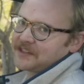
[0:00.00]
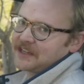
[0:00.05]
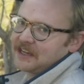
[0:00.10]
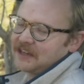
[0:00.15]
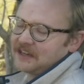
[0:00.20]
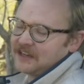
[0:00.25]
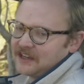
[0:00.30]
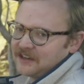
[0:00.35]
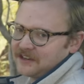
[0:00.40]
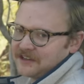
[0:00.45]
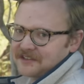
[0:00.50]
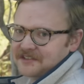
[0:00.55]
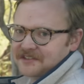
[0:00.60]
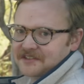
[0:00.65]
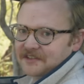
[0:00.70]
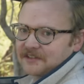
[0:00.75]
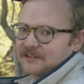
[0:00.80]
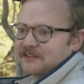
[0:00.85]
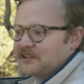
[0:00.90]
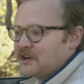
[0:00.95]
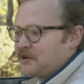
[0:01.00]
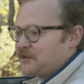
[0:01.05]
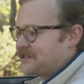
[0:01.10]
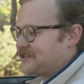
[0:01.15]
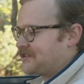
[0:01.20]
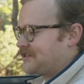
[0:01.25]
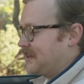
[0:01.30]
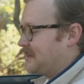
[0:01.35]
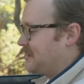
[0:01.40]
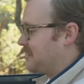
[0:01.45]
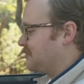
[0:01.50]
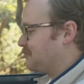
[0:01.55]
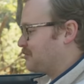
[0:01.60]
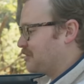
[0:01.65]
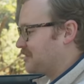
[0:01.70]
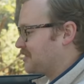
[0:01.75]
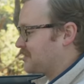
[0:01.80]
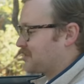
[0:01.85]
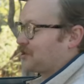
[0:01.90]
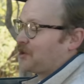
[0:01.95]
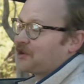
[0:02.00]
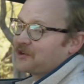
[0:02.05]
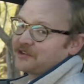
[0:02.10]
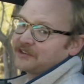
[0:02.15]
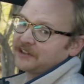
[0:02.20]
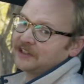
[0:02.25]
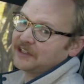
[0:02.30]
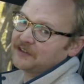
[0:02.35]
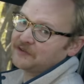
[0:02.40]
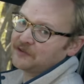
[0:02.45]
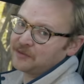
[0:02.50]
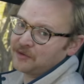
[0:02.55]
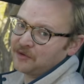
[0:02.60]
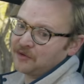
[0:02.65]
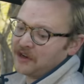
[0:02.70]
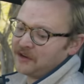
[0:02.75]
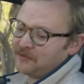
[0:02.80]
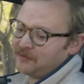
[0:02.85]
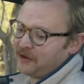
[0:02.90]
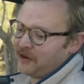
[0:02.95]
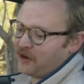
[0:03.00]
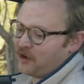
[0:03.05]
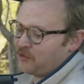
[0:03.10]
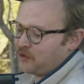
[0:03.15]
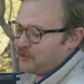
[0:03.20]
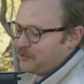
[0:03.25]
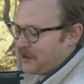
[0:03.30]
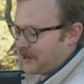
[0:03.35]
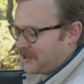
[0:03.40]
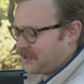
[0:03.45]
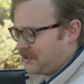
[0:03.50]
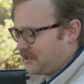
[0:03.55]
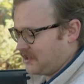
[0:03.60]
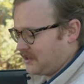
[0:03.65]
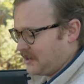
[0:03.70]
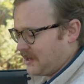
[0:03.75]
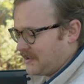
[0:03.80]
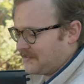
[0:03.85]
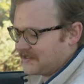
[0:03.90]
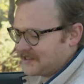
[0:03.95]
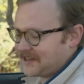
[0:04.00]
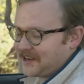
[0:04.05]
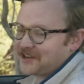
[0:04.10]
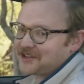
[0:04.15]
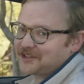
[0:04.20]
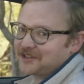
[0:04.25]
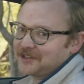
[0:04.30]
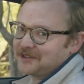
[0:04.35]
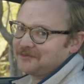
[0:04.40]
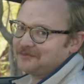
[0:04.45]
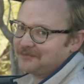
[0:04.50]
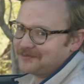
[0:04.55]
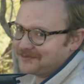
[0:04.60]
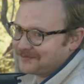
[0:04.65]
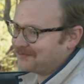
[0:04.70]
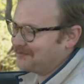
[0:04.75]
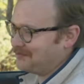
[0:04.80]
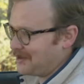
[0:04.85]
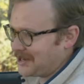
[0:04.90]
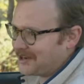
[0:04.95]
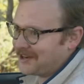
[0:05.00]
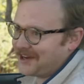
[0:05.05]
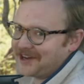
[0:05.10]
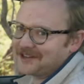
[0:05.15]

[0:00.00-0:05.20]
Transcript: seat in its lowest setting, but it's totally livable and bearable back here, and there's actually better